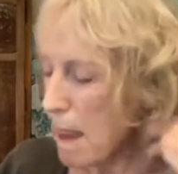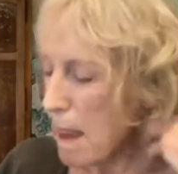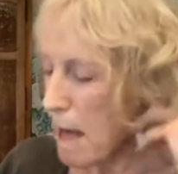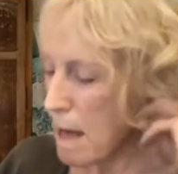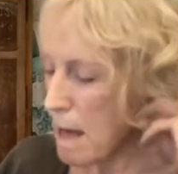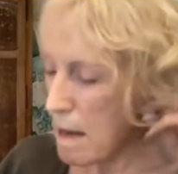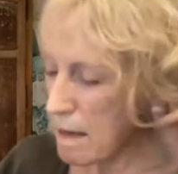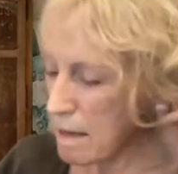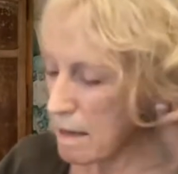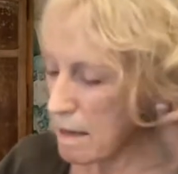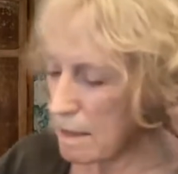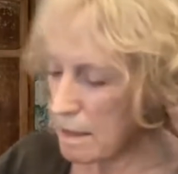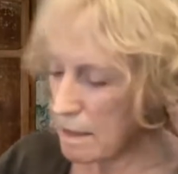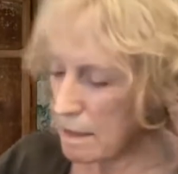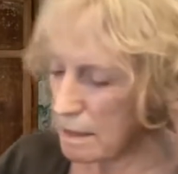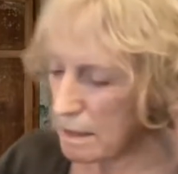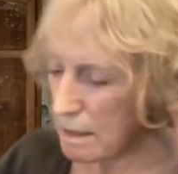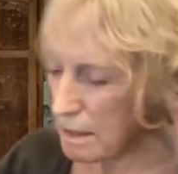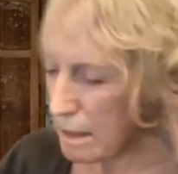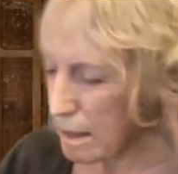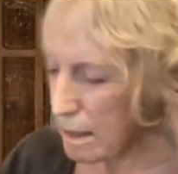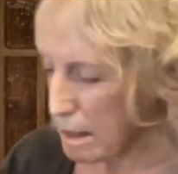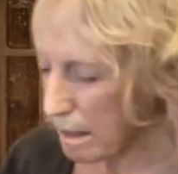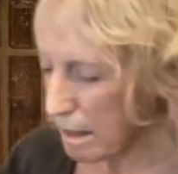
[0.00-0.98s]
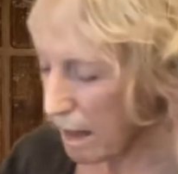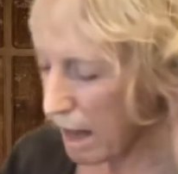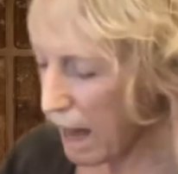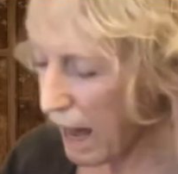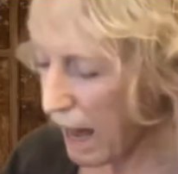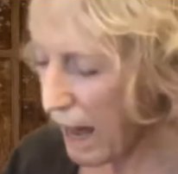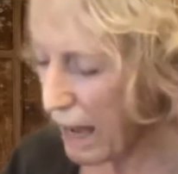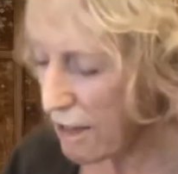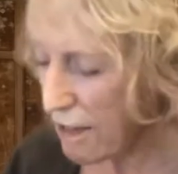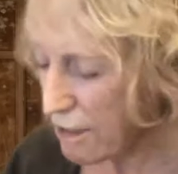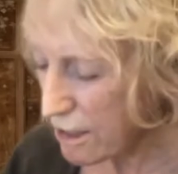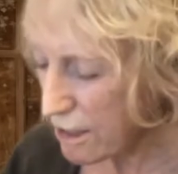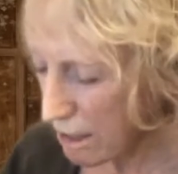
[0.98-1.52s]

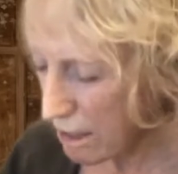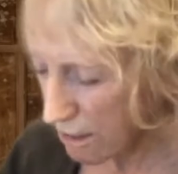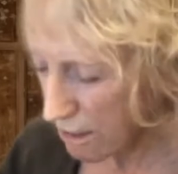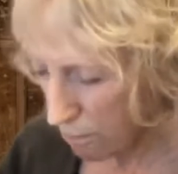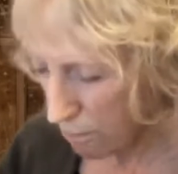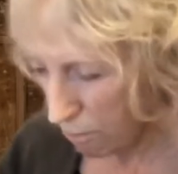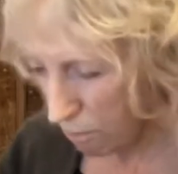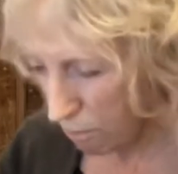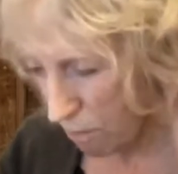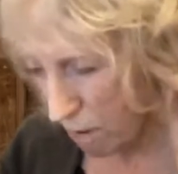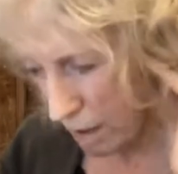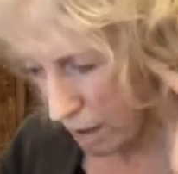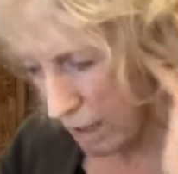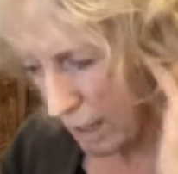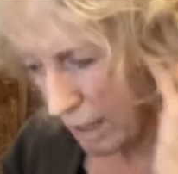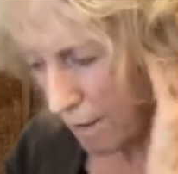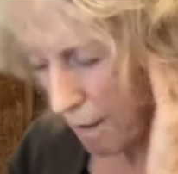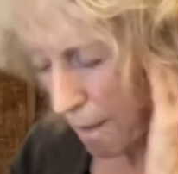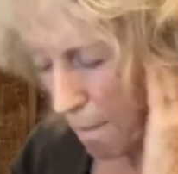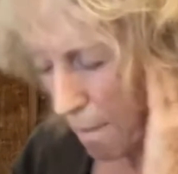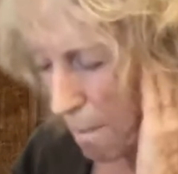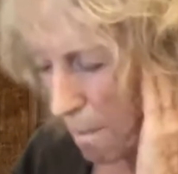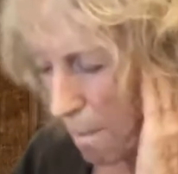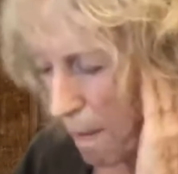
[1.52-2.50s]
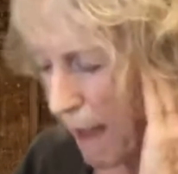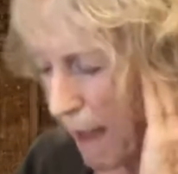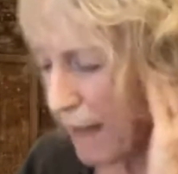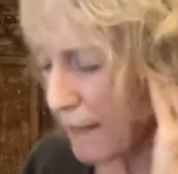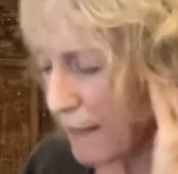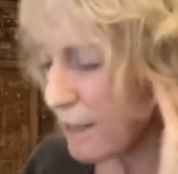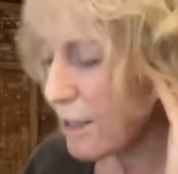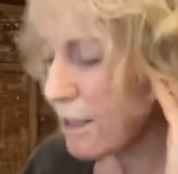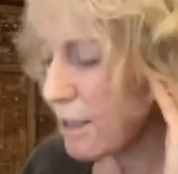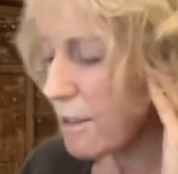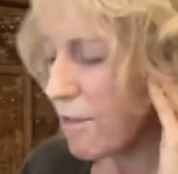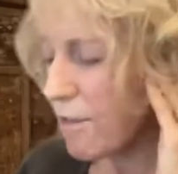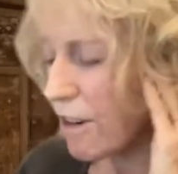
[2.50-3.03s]
I just wanted the
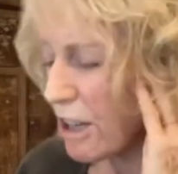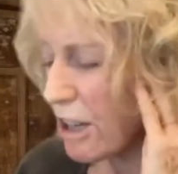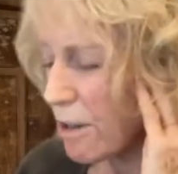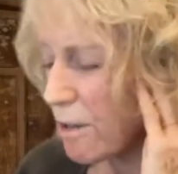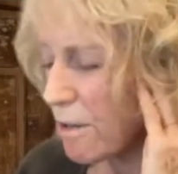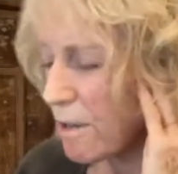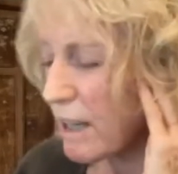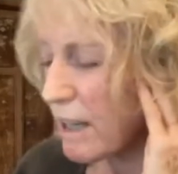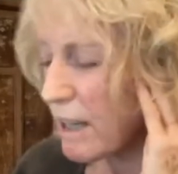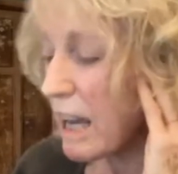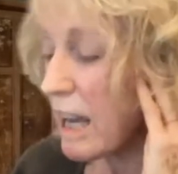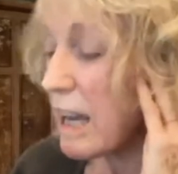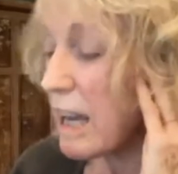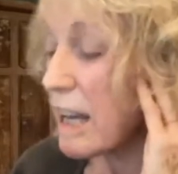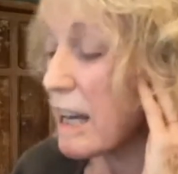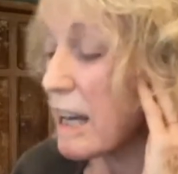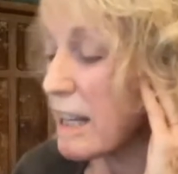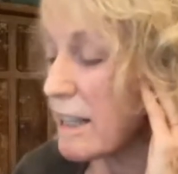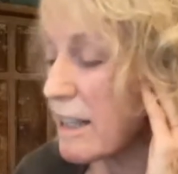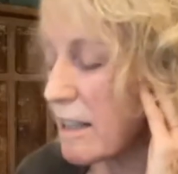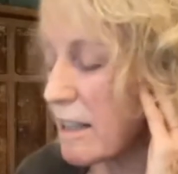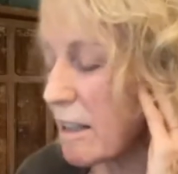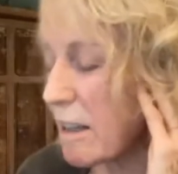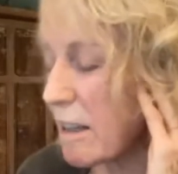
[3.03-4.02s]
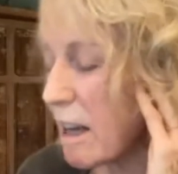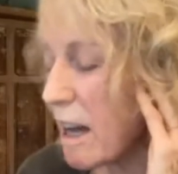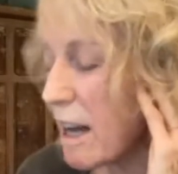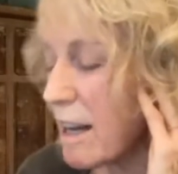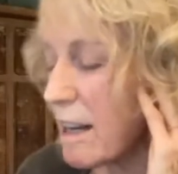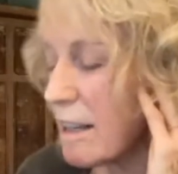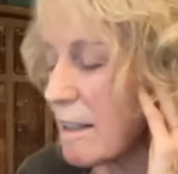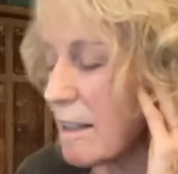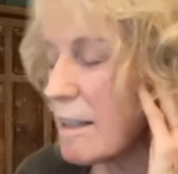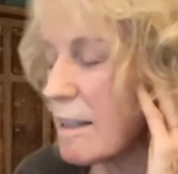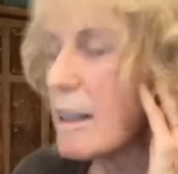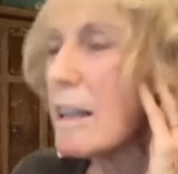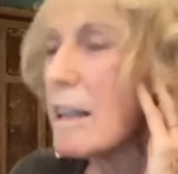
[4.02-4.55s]
best for you kids
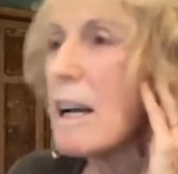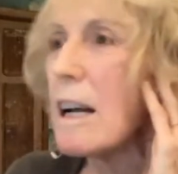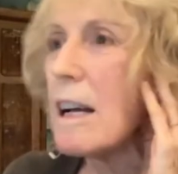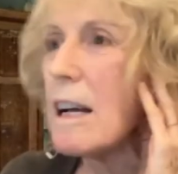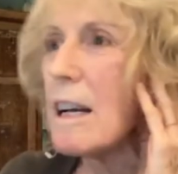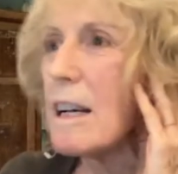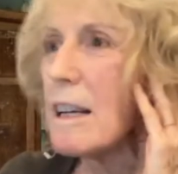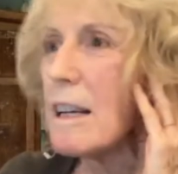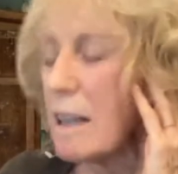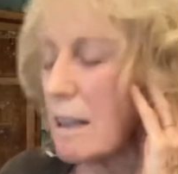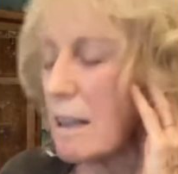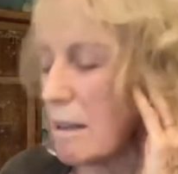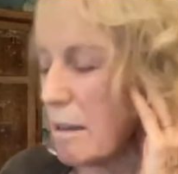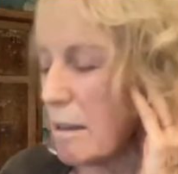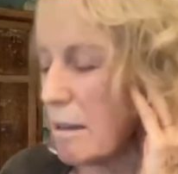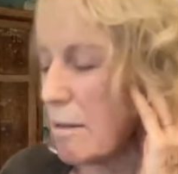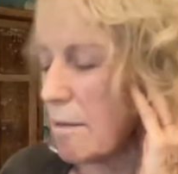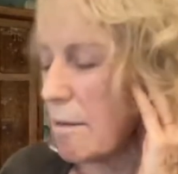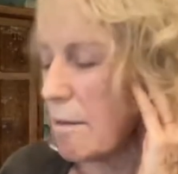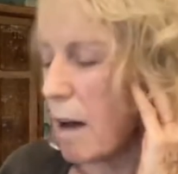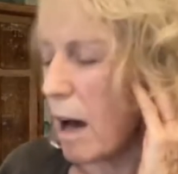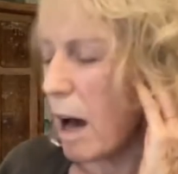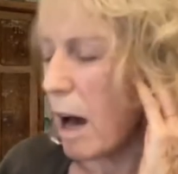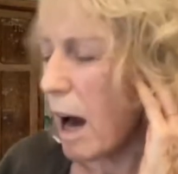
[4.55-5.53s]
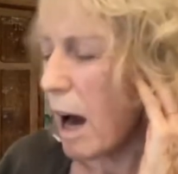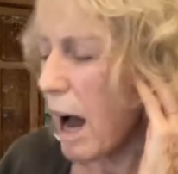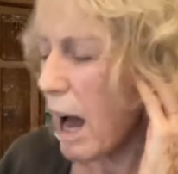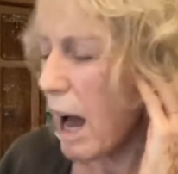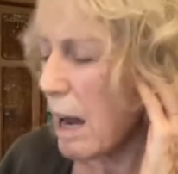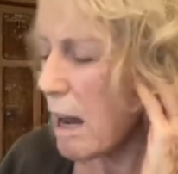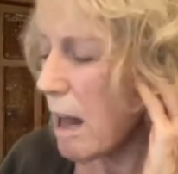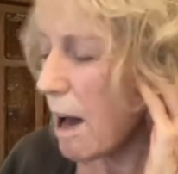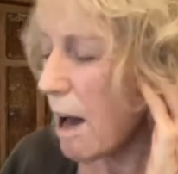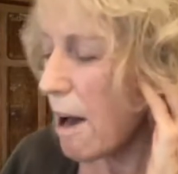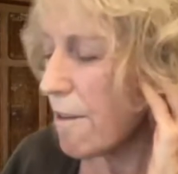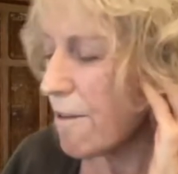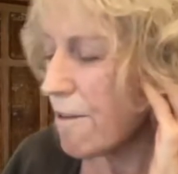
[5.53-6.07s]
because I
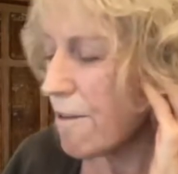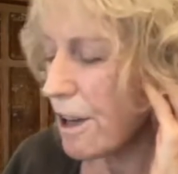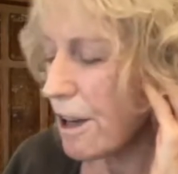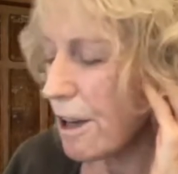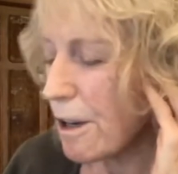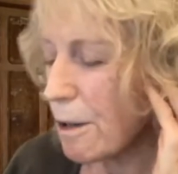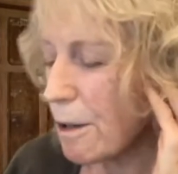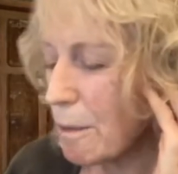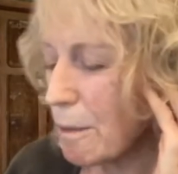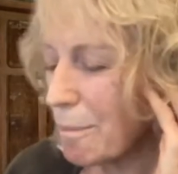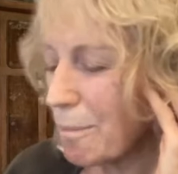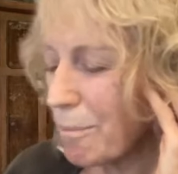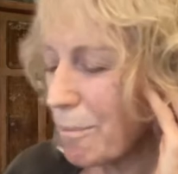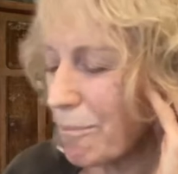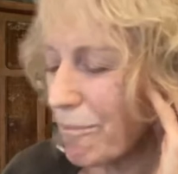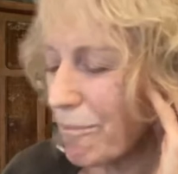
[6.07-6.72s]
love you.